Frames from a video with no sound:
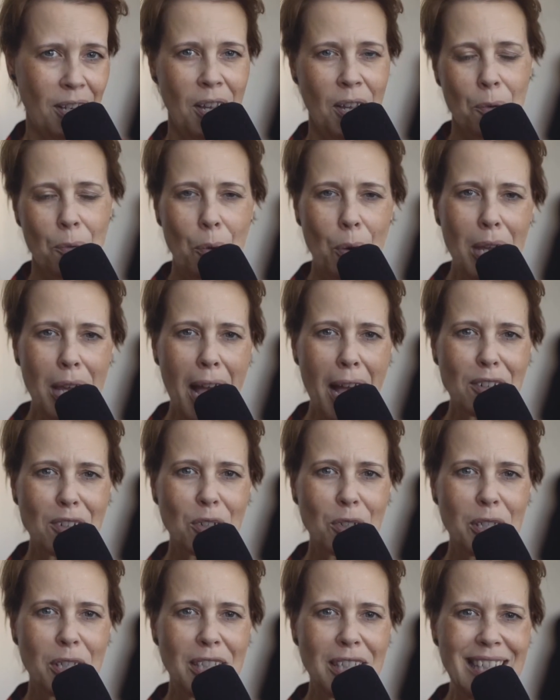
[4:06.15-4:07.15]
we actually
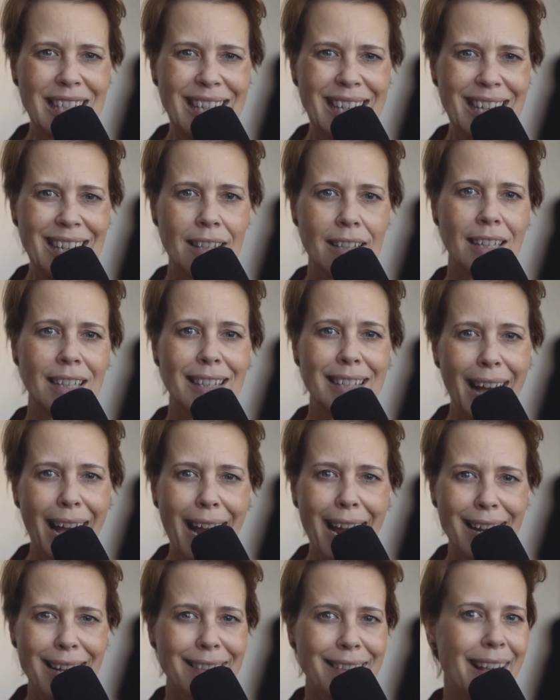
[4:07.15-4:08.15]
see the
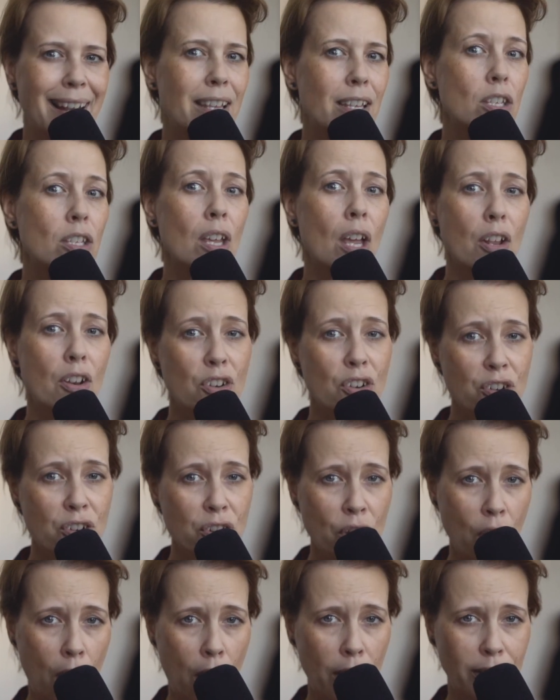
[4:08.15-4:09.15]
light that is
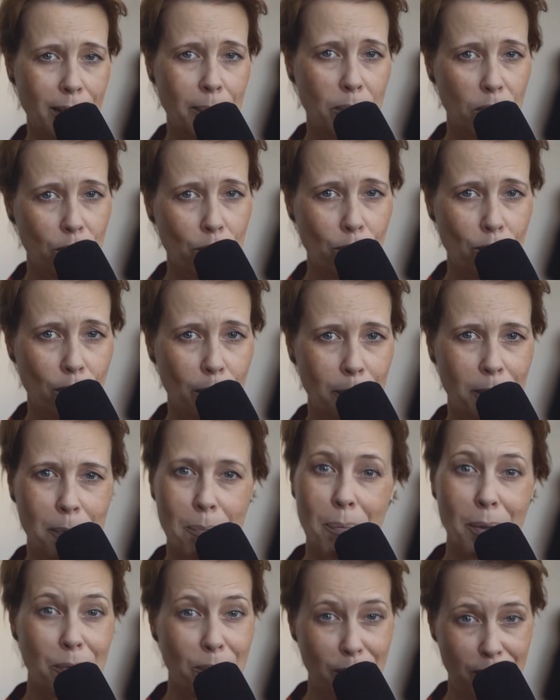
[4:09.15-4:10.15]
not absorbed,
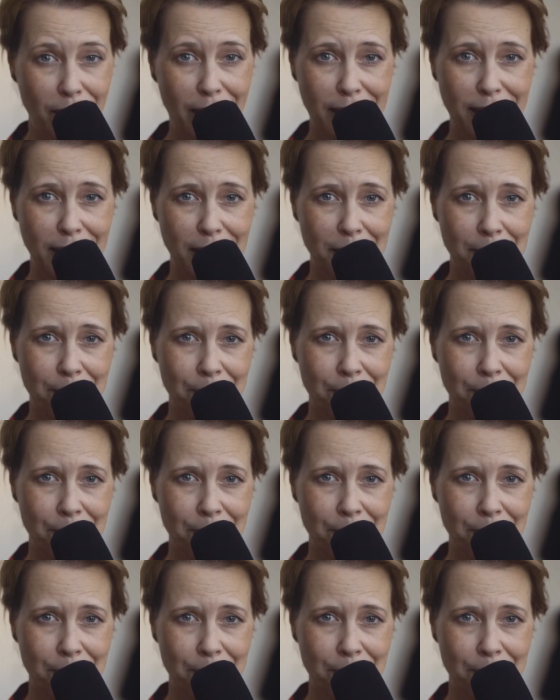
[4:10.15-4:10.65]
but reflected.